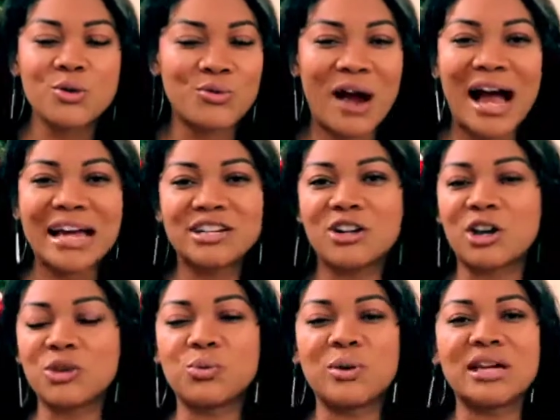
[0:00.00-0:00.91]
riding
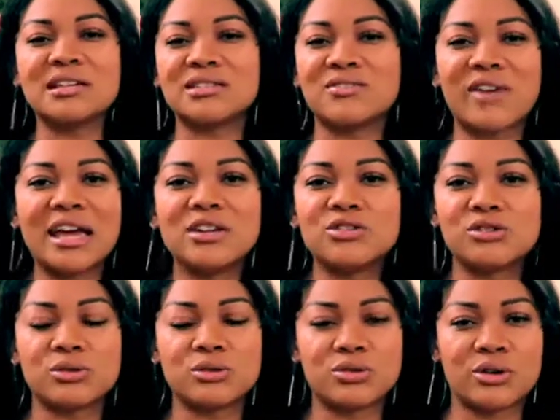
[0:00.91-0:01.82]
on the wings of
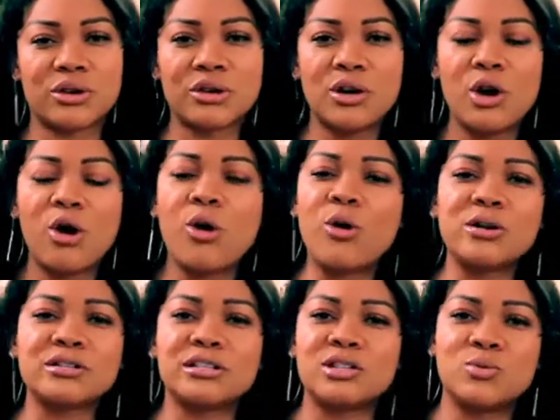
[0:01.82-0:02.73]
angels or
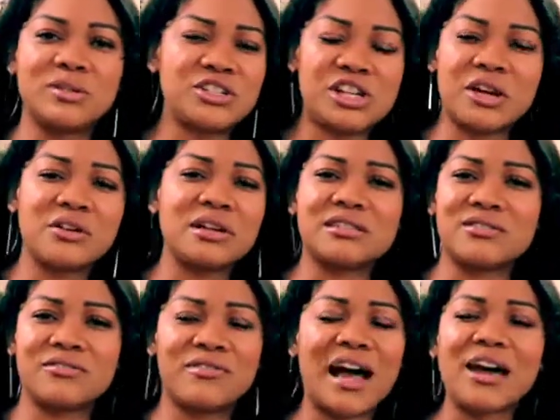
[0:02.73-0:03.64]
horses with chariots
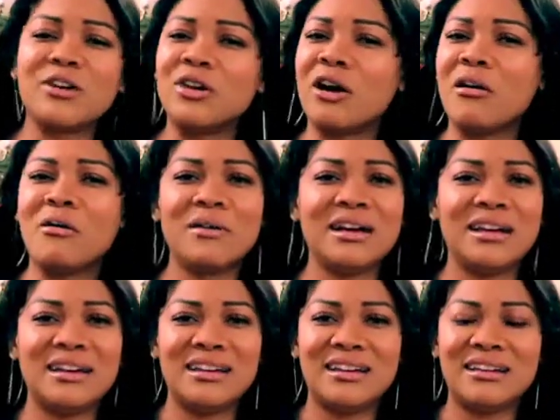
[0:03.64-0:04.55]
of fire. No,
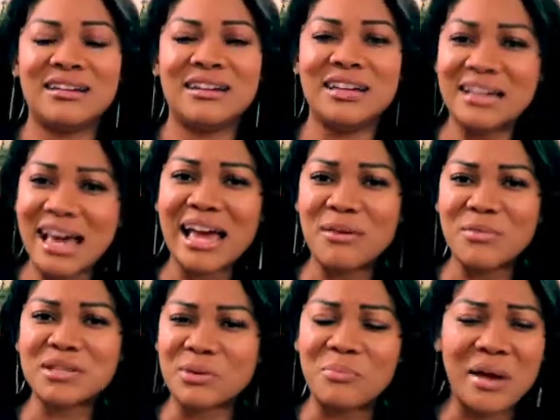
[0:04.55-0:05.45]
he came
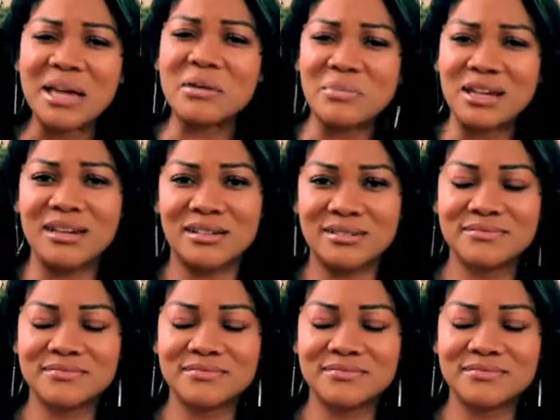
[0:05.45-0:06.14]
as a baby,